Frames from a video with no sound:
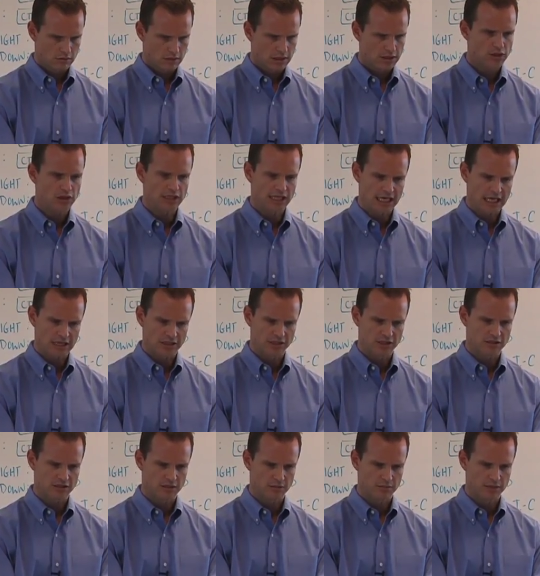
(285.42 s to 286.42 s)
actually cash
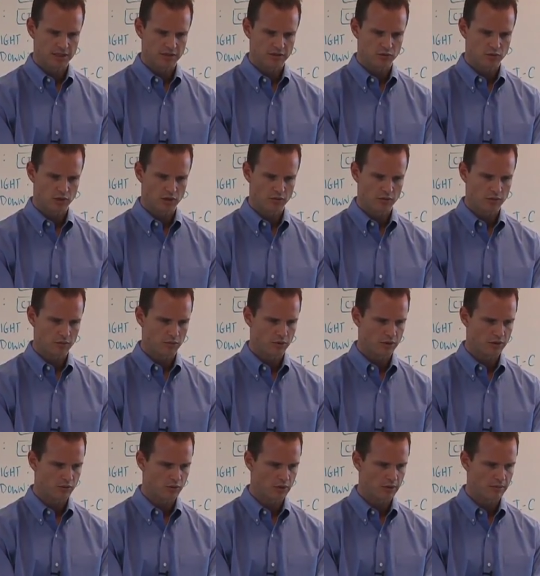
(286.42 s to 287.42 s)
ends up being
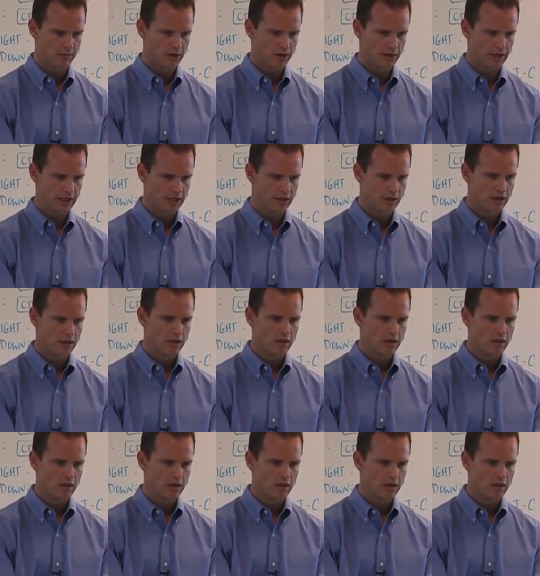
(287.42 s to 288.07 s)
21.1 million.